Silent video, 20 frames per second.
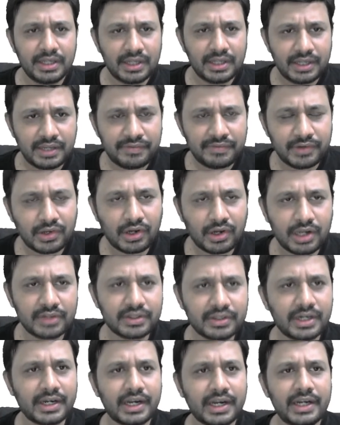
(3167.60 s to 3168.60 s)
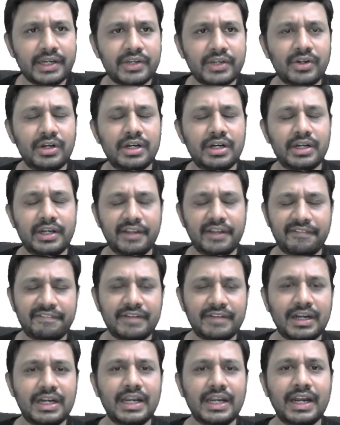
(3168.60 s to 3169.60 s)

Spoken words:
If you concentrate, you will definitely